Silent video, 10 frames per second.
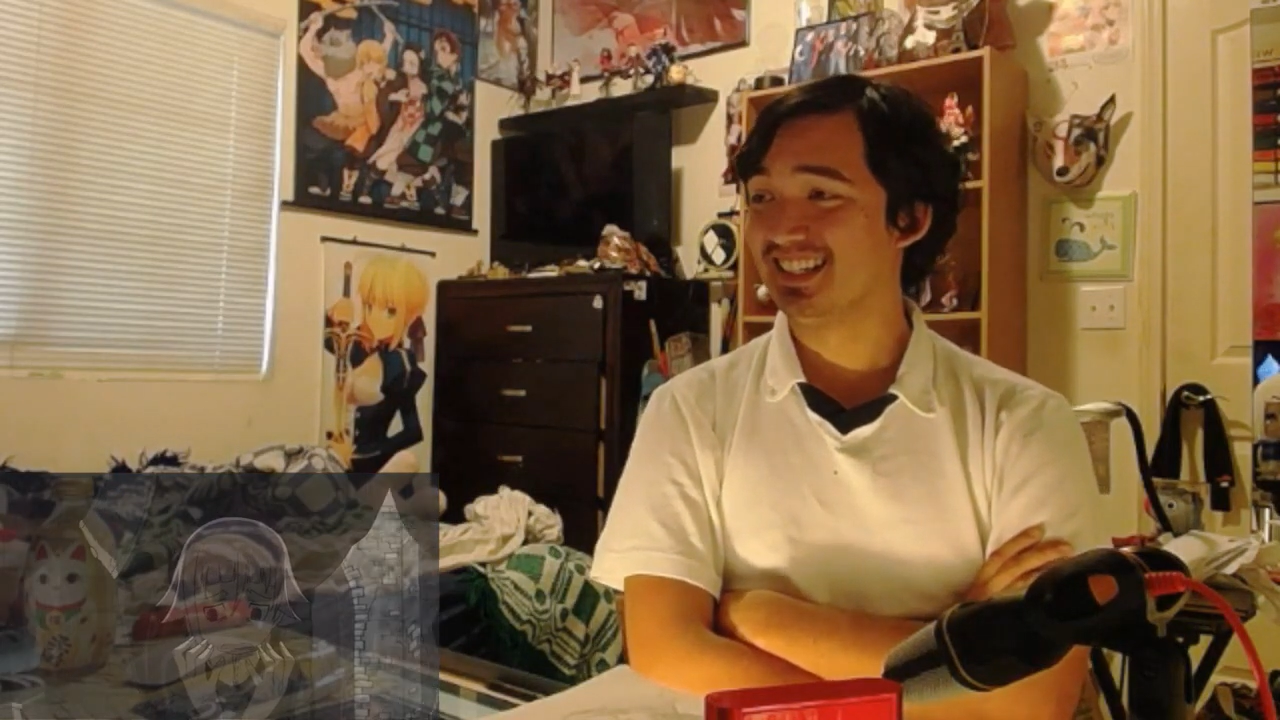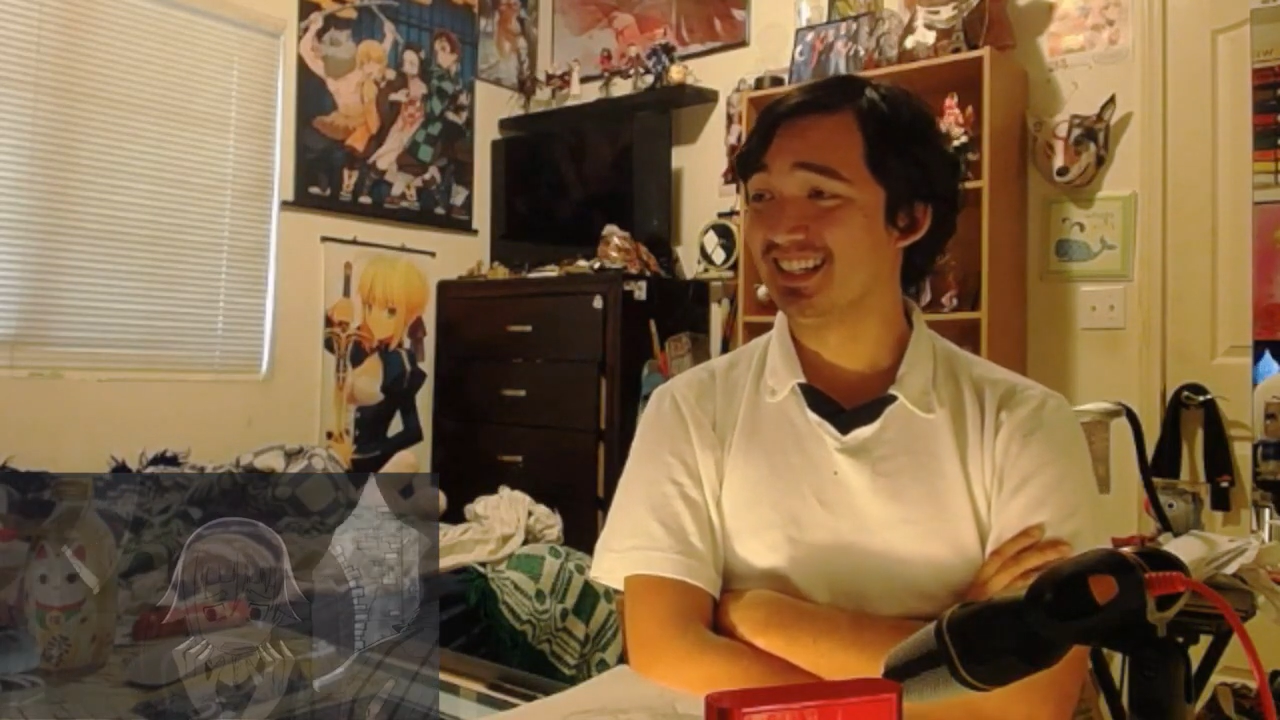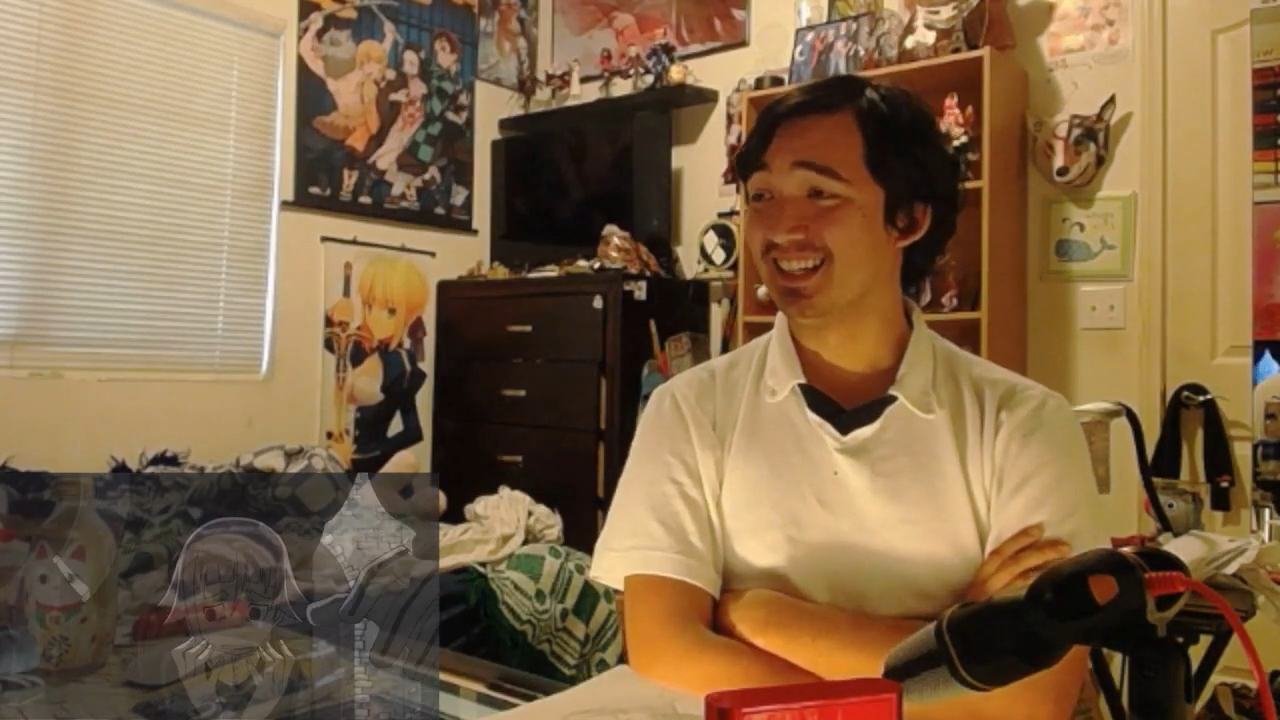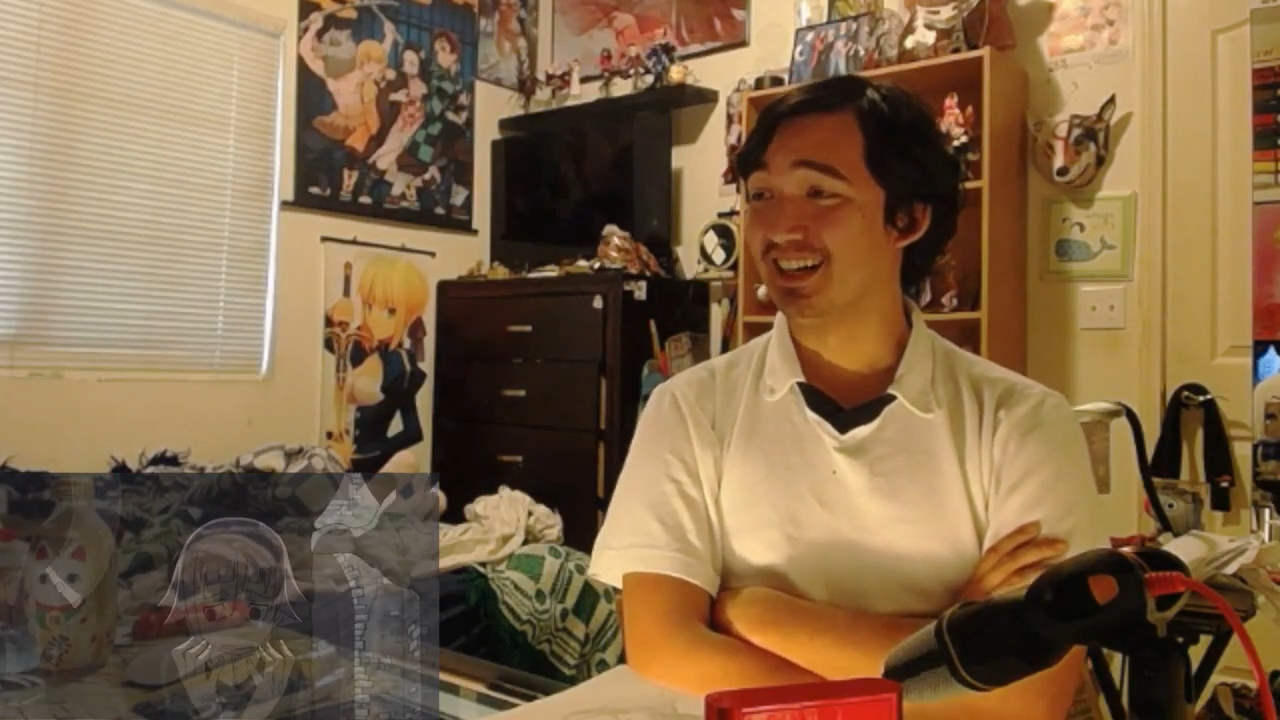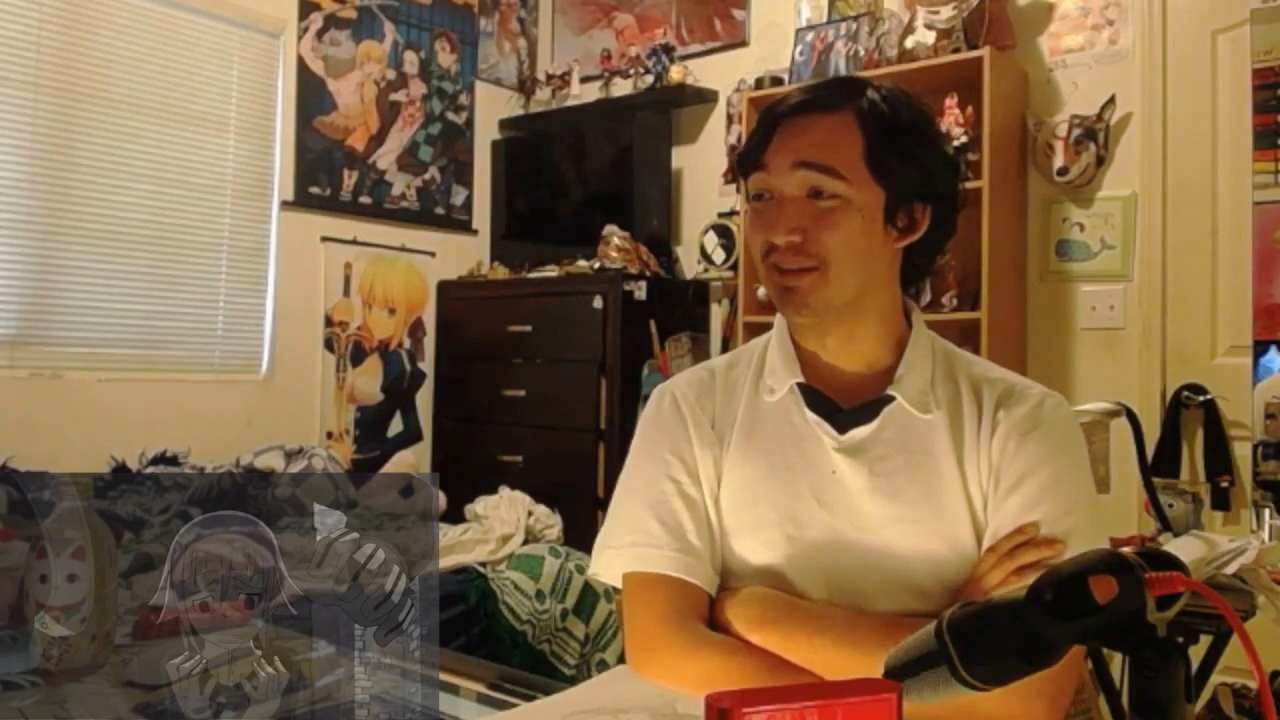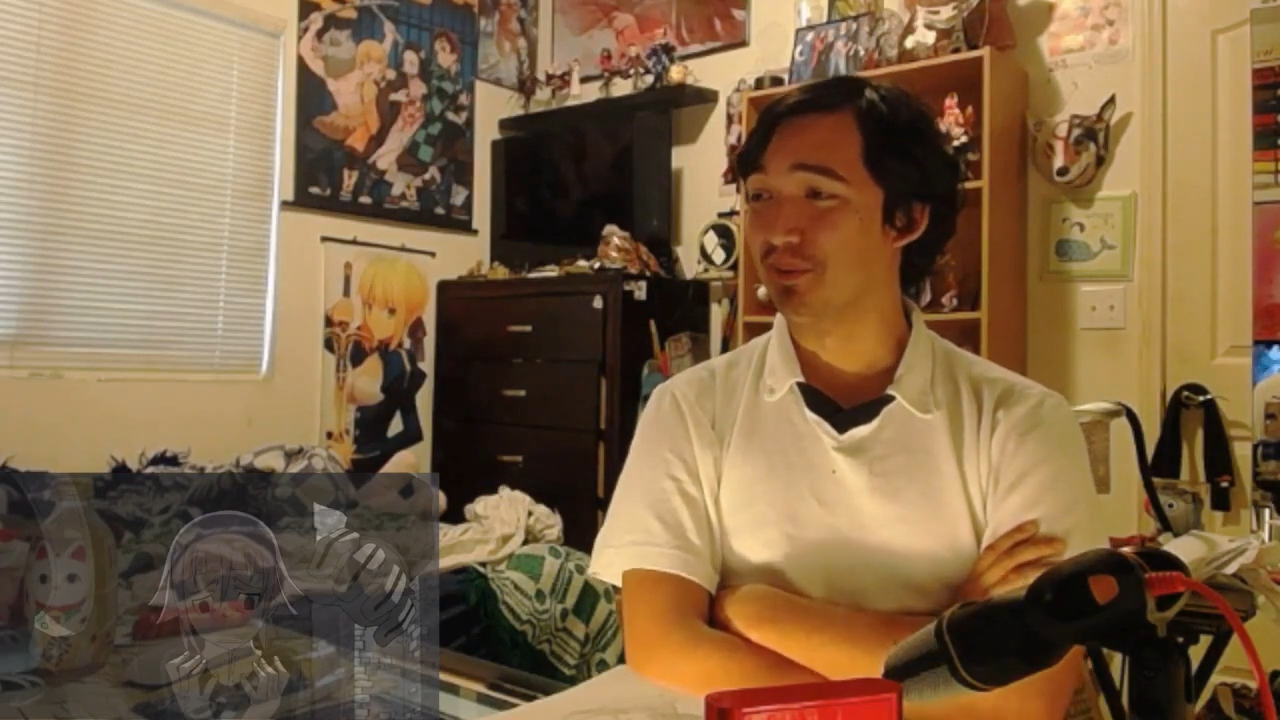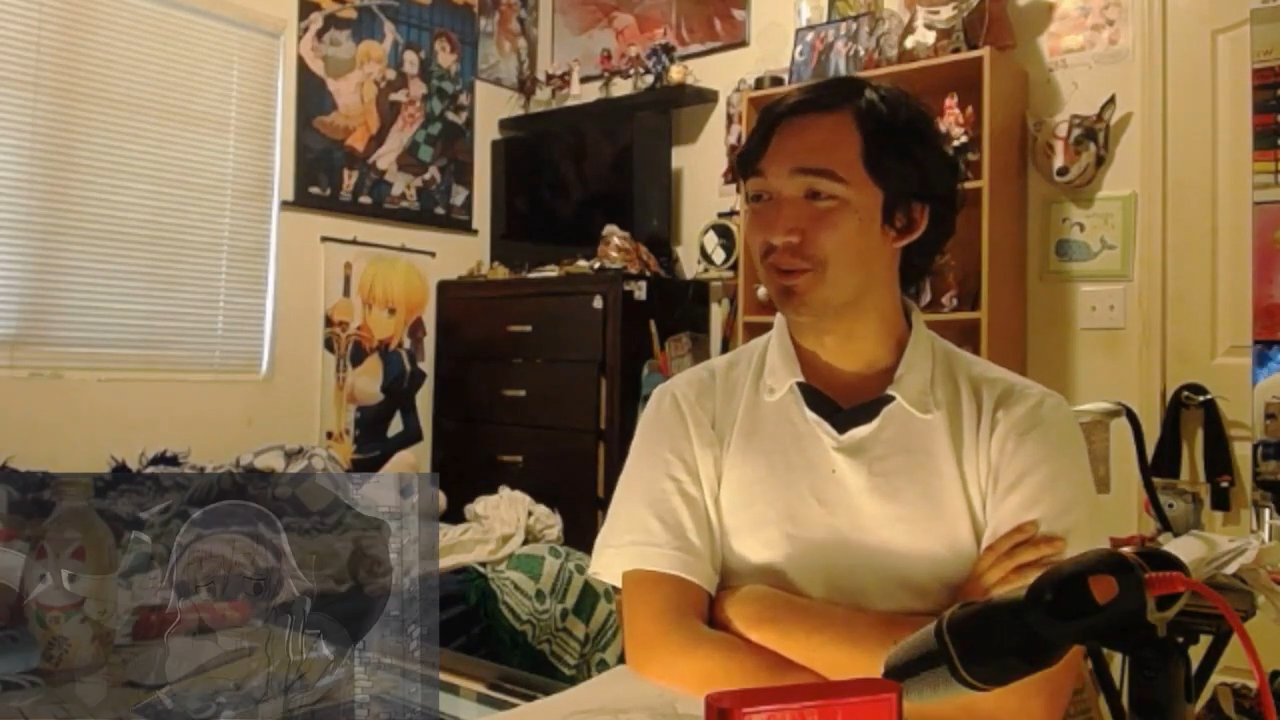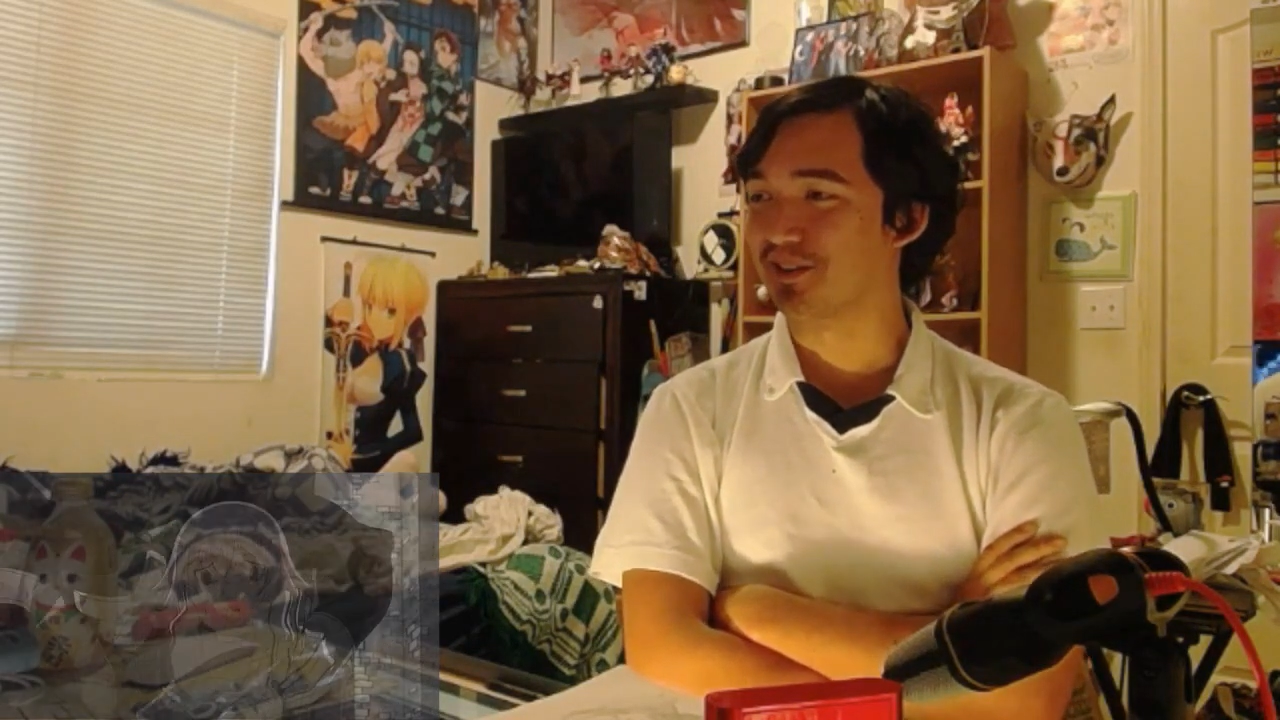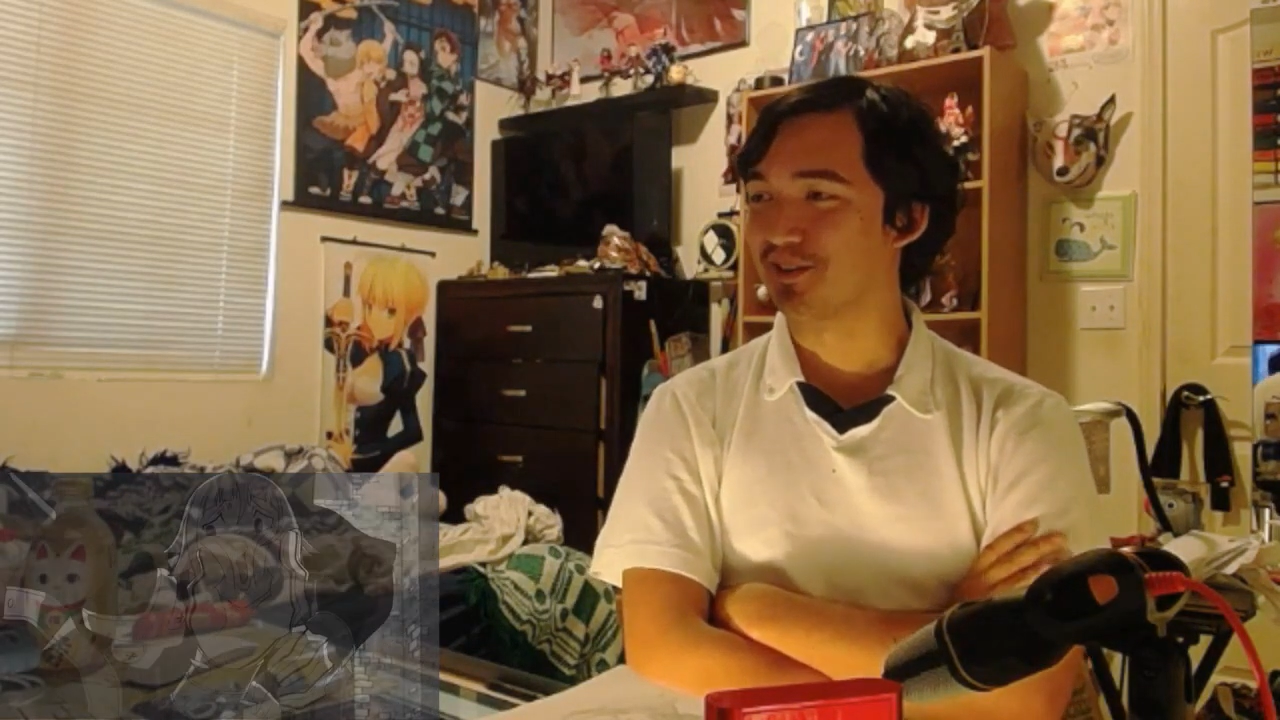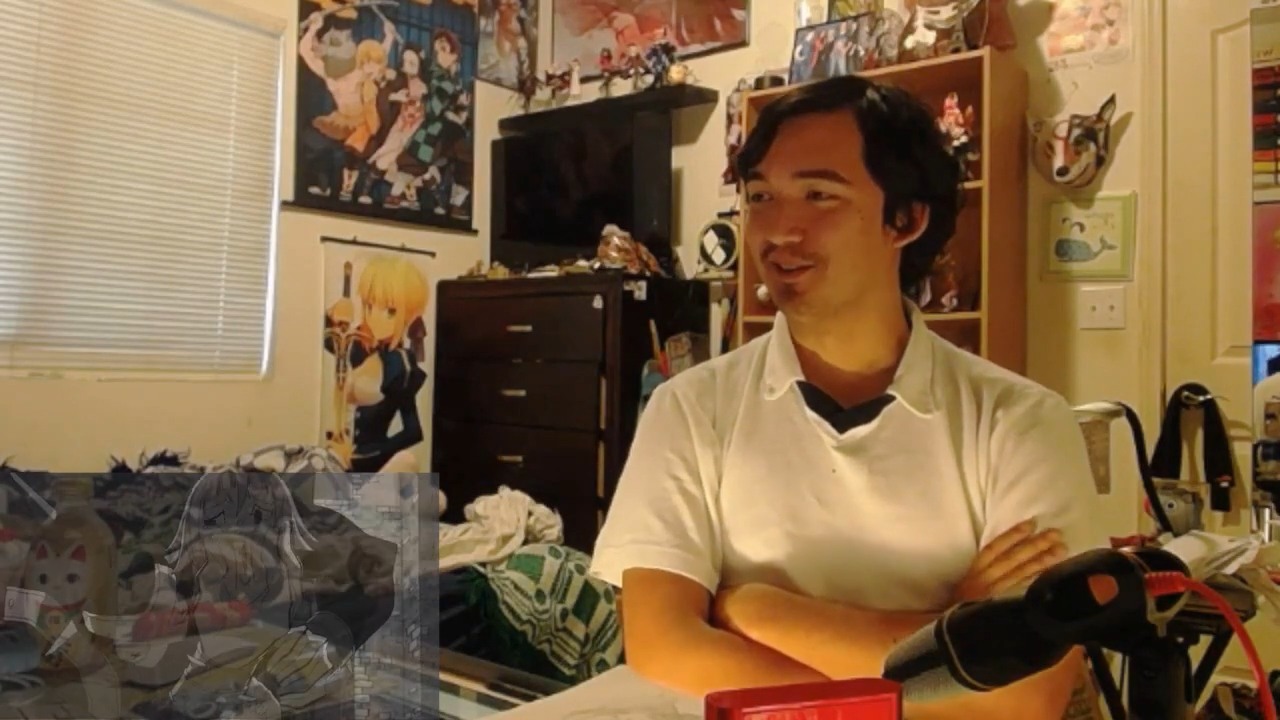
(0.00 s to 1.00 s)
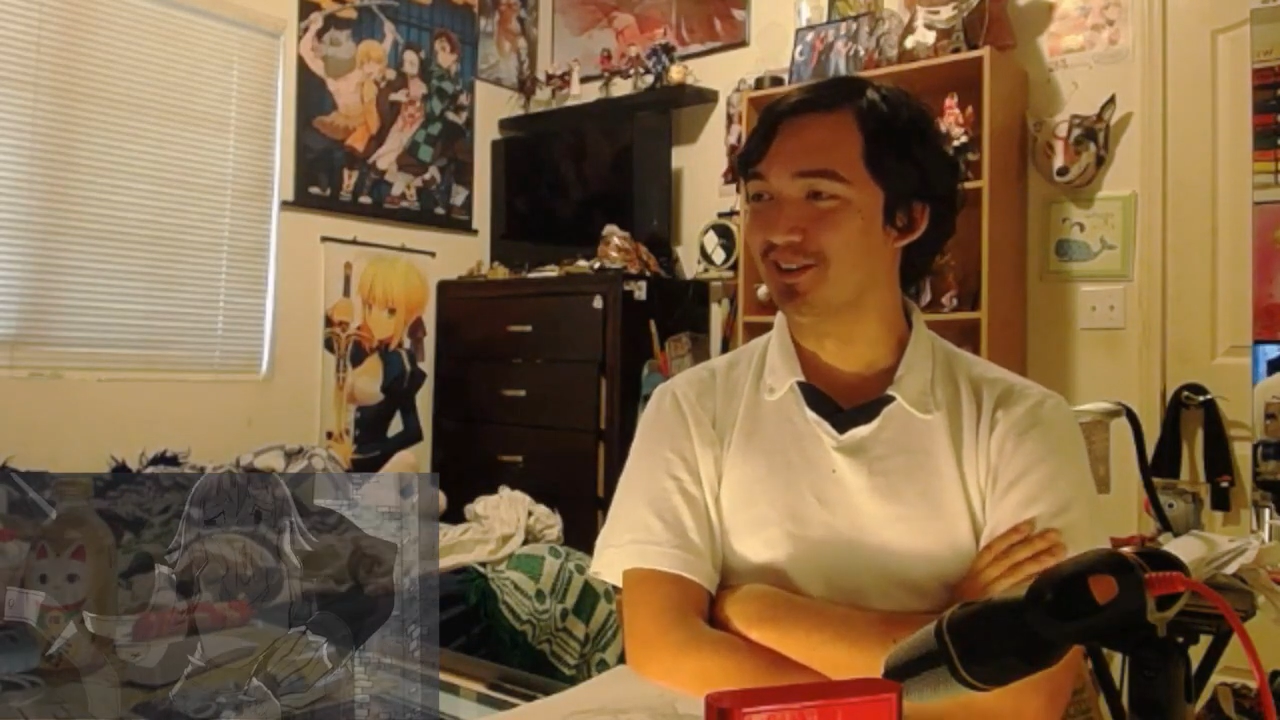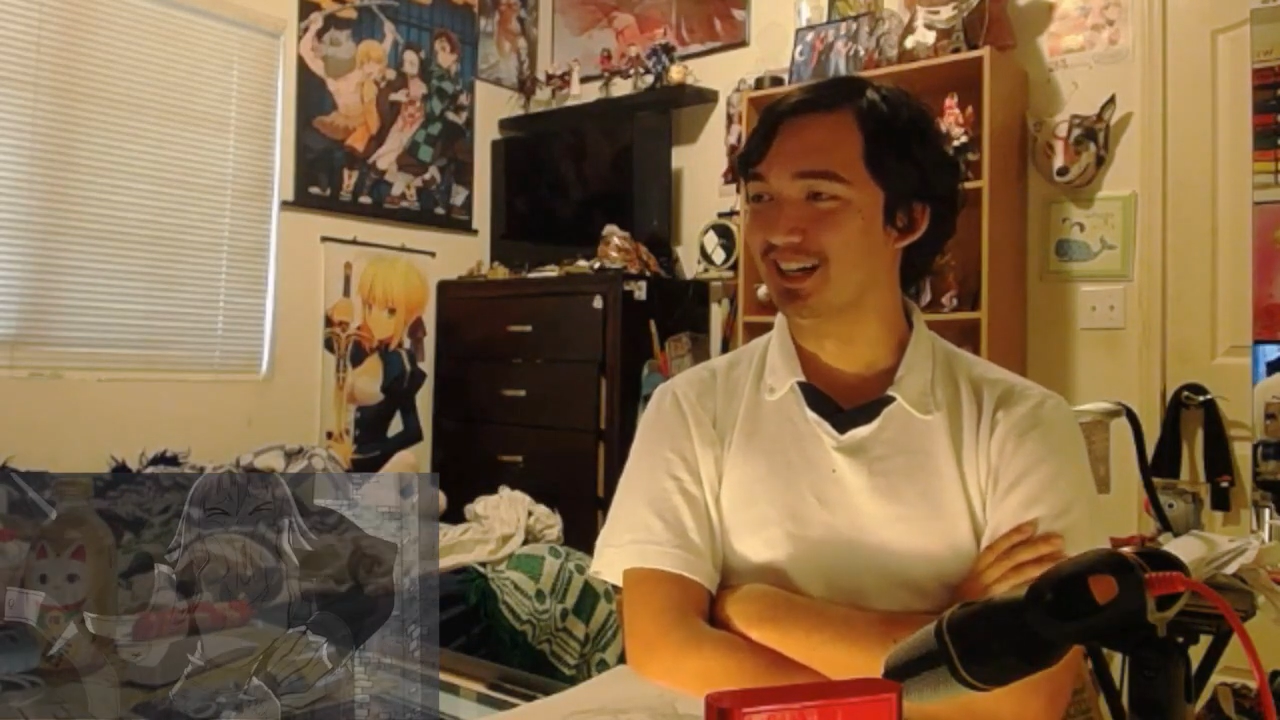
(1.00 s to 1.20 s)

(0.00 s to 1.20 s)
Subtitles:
Oh, poor Crona.